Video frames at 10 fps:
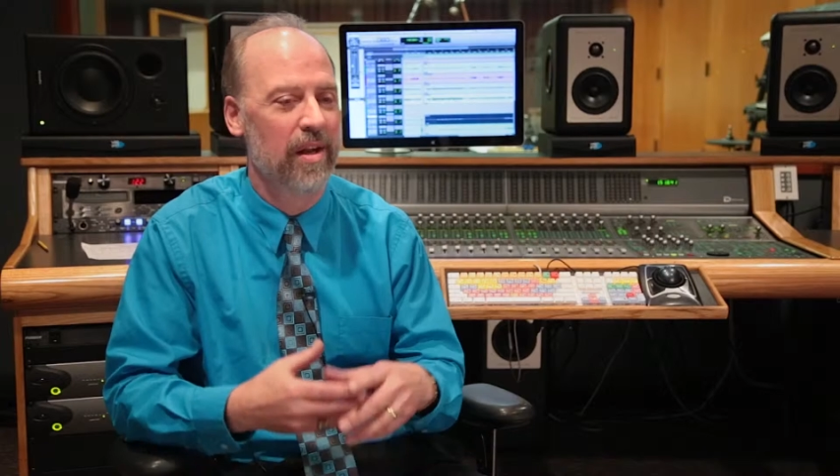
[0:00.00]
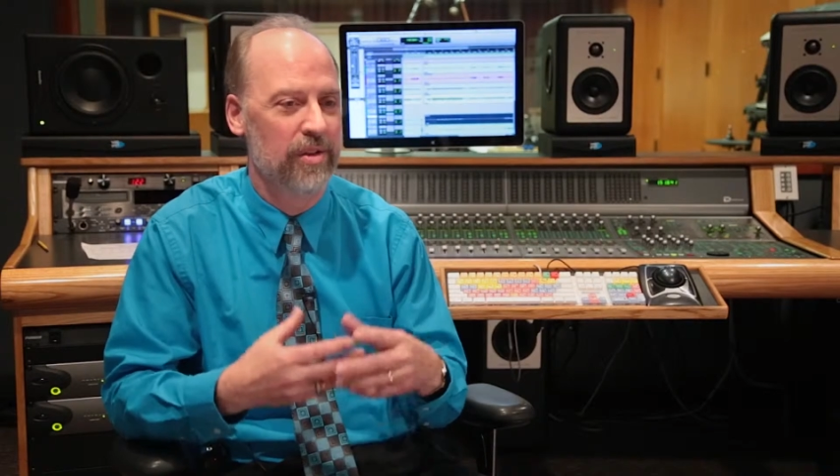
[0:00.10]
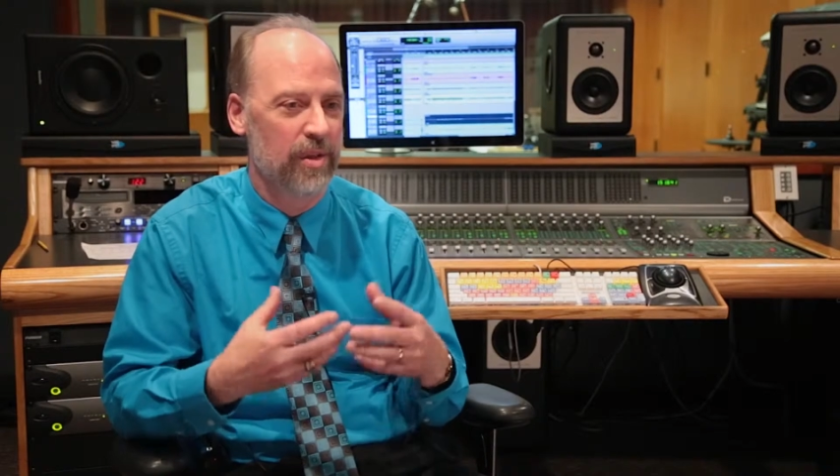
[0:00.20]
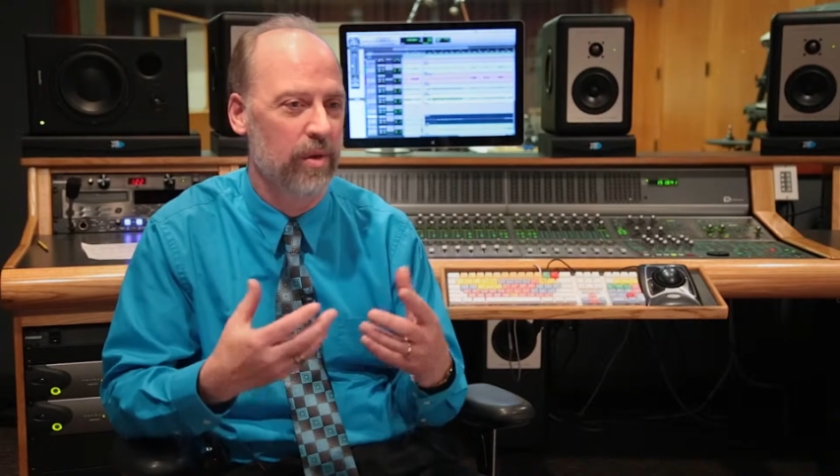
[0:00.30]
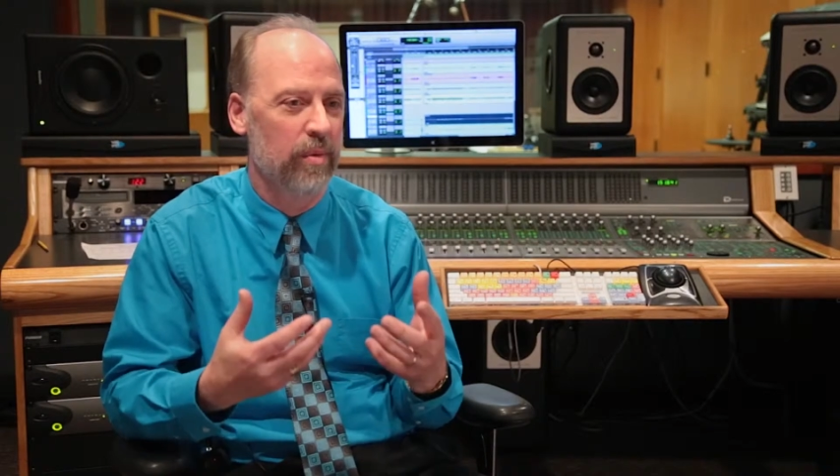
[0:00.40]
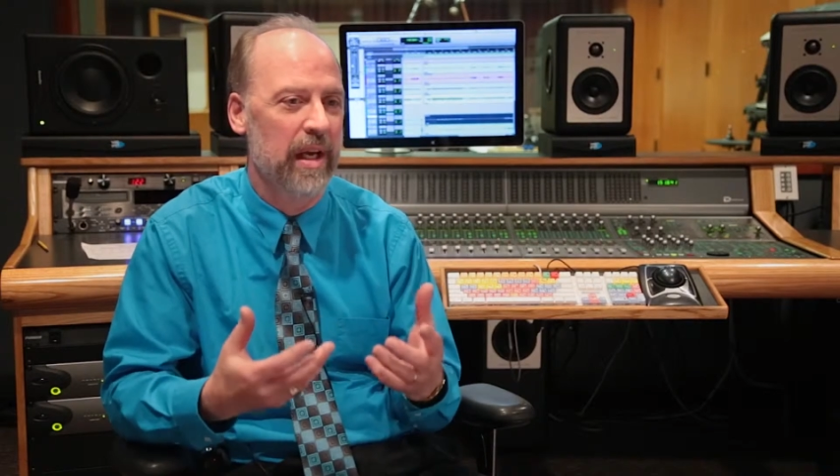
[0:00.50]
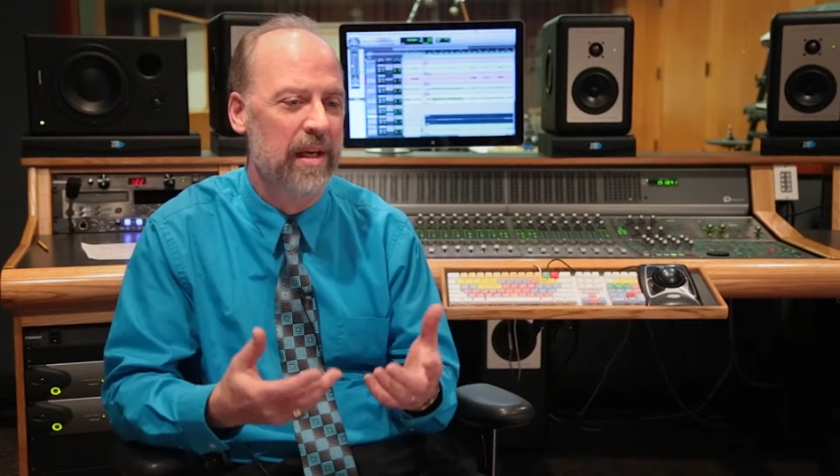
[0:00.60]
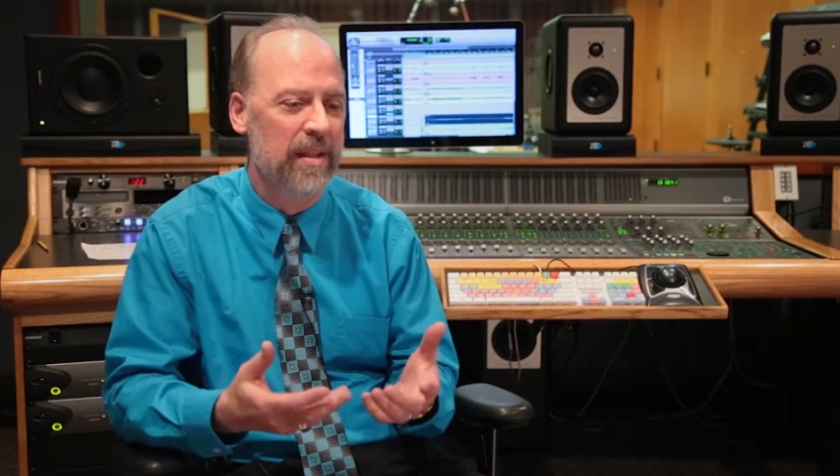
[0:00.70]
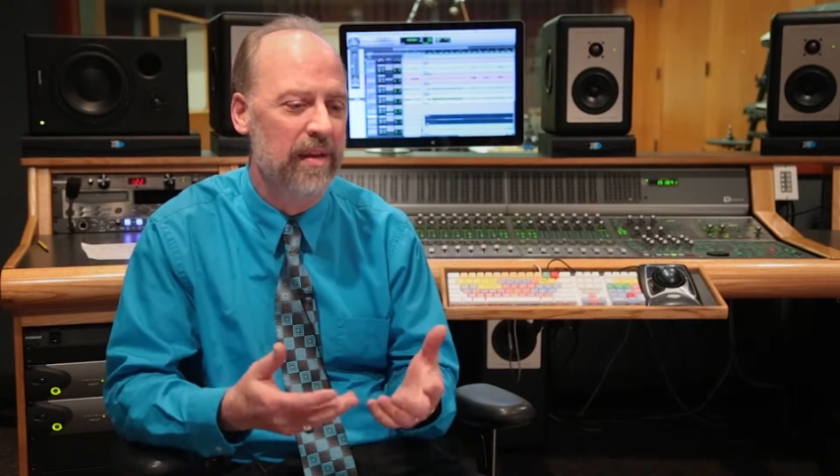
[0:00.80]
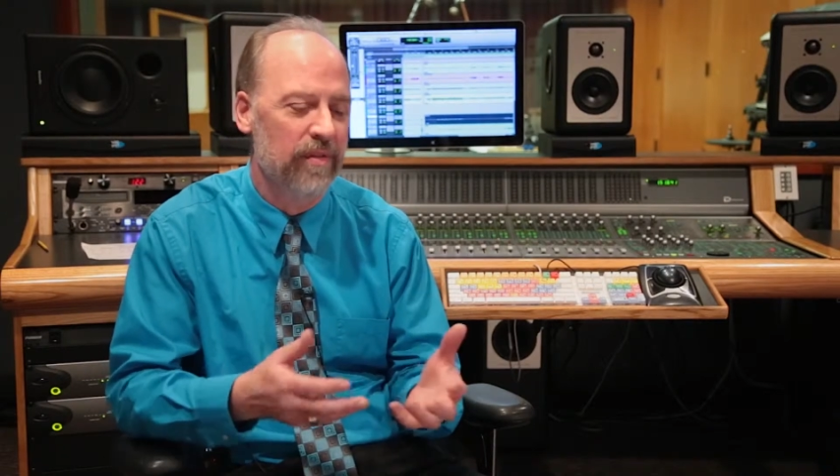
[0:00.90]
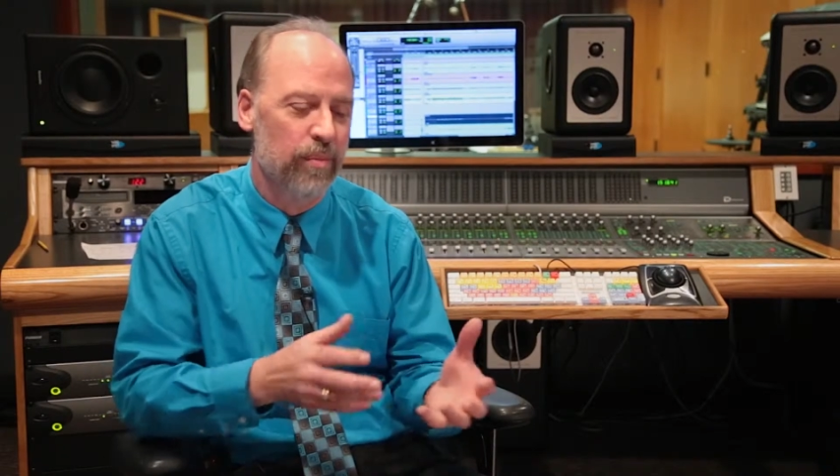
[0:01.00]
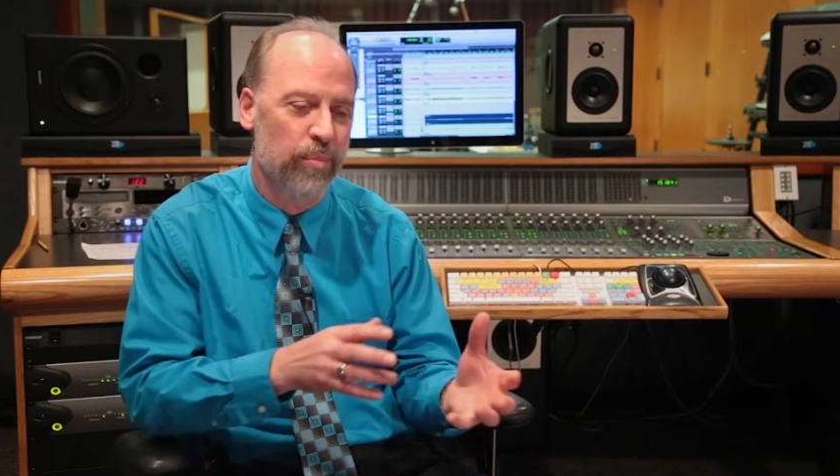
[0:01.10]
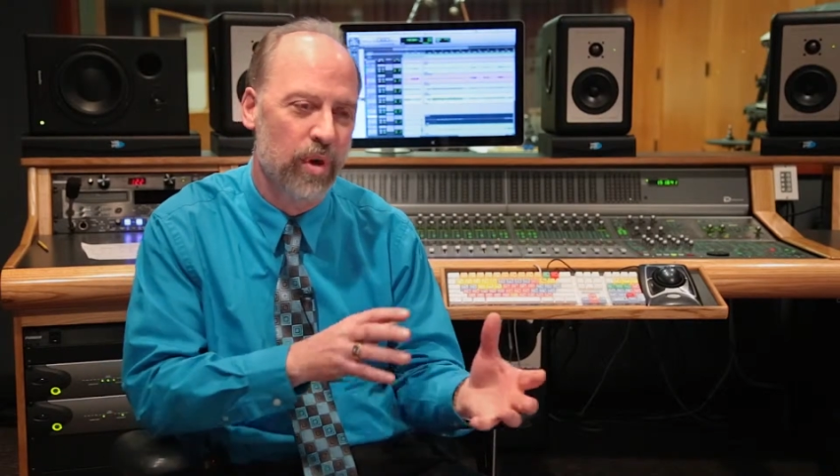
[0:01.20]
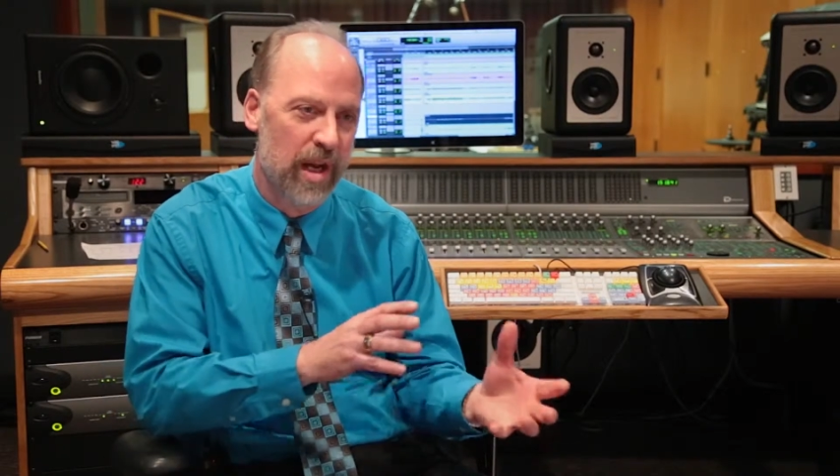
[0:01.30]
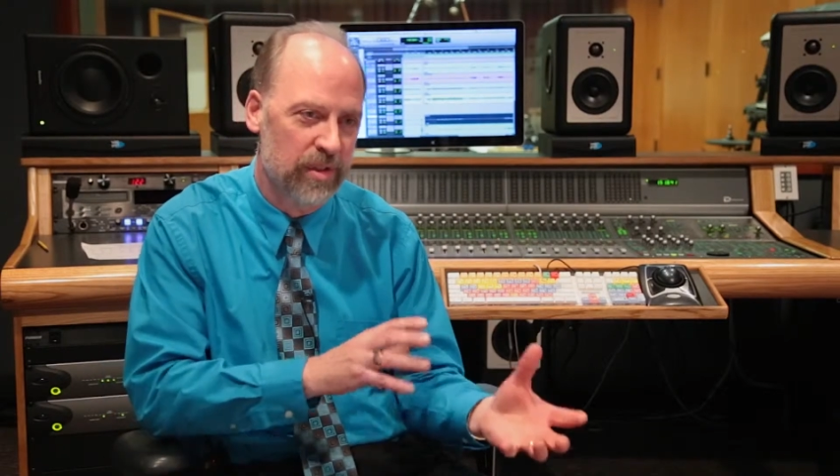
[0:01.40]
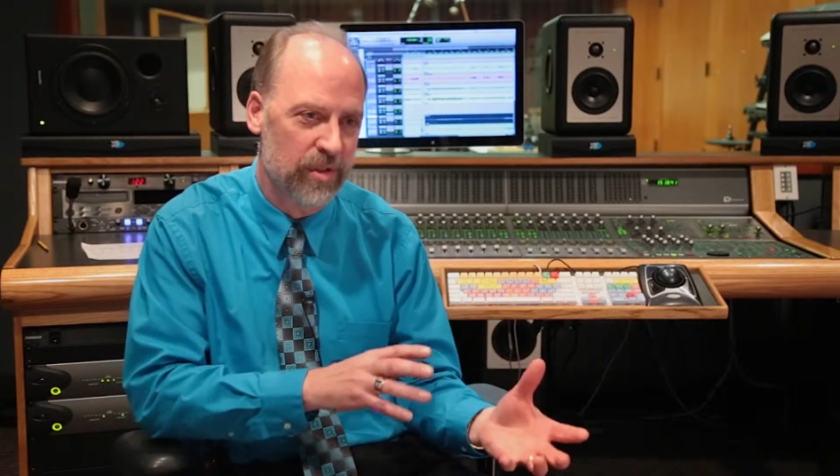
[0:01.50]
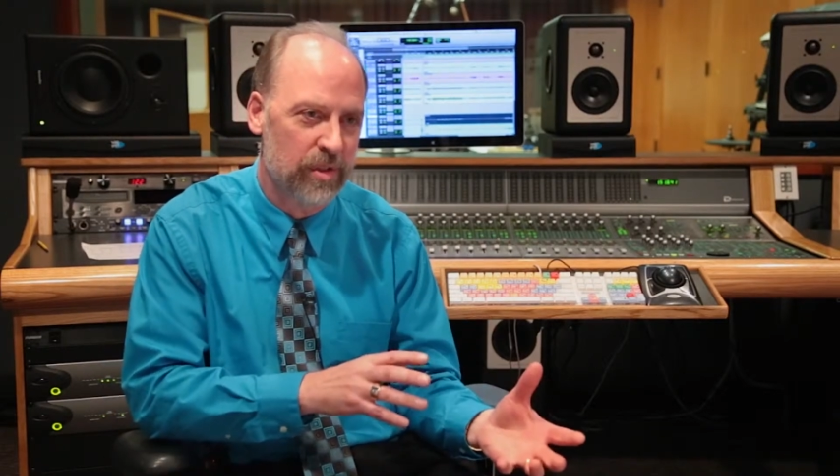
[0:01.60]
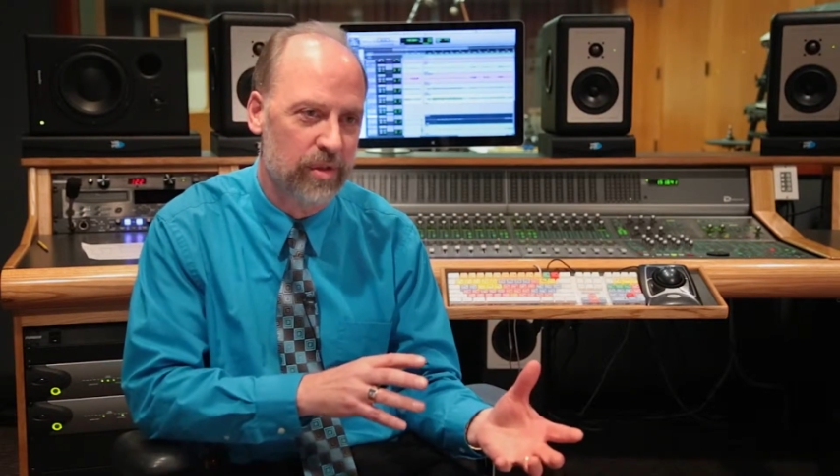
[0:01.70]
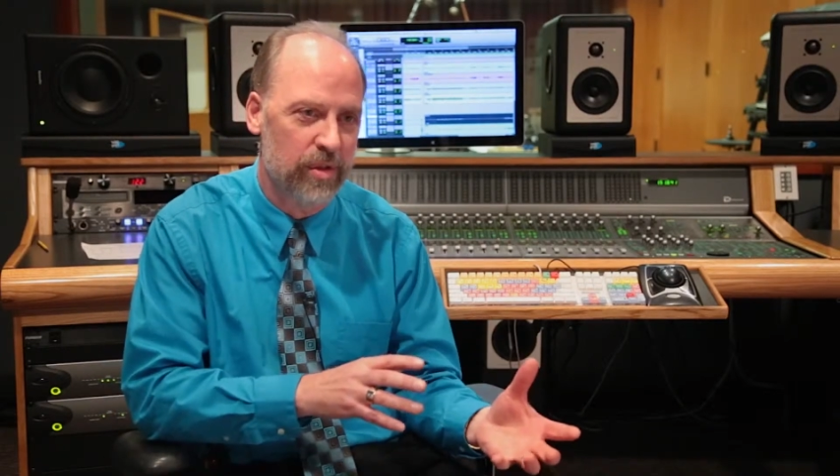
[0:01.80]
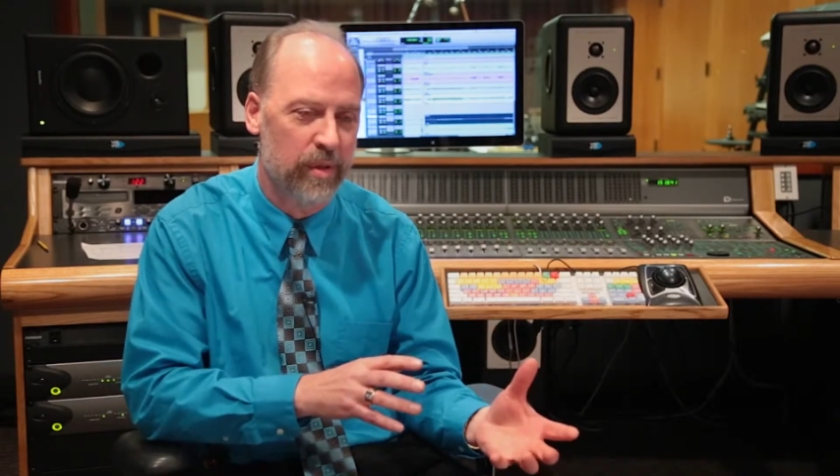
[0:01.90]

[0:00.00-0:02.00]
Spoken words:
So anything from project studio